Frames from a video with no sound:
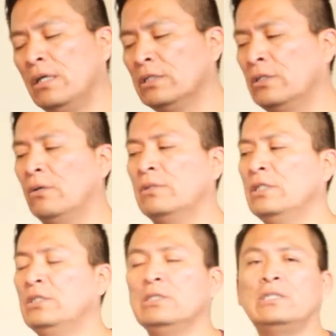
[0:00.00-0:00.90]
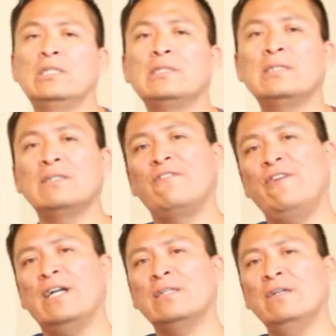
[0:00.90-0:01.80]
So this is just as
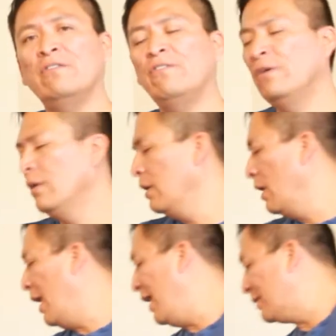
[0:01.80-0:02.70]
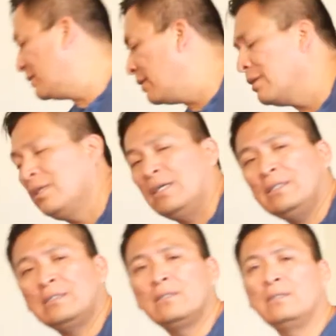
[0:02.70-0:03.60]
effective as
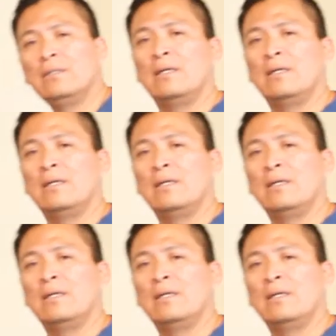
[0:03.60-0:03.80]
this.